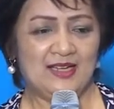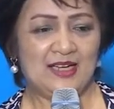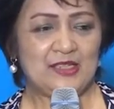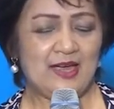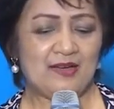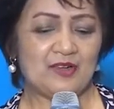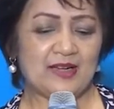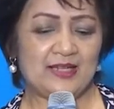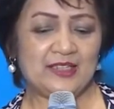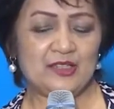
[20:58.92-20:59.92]
You have
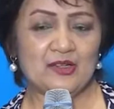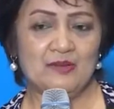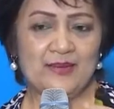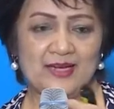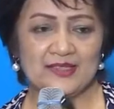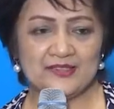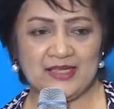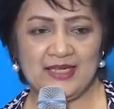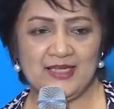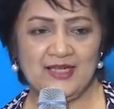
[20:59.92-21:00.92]
already your
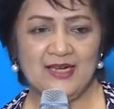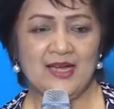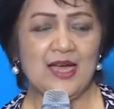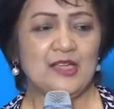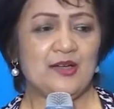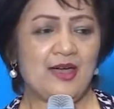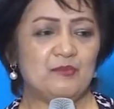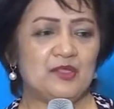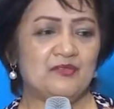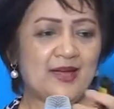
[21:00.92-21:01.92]
Omega-3, you have
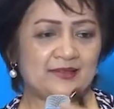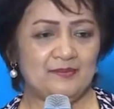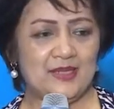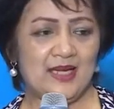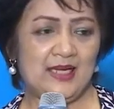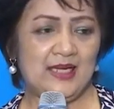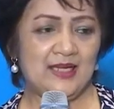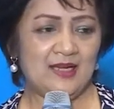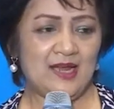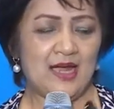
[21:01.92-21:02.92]
your vitamin E,
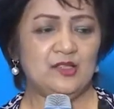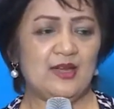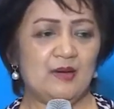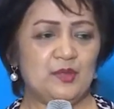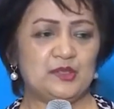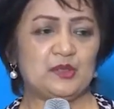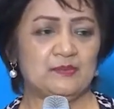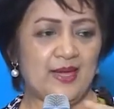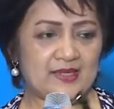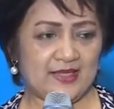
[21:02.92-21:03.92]
and you have your
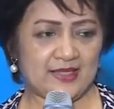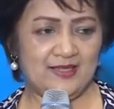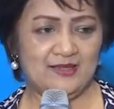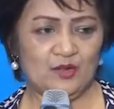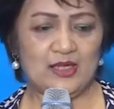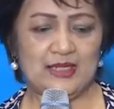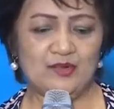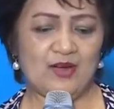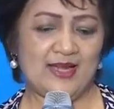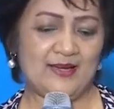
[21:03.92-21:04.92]
turmeric, all
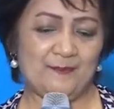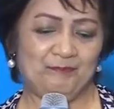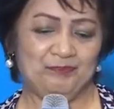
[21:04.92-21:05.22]
in one.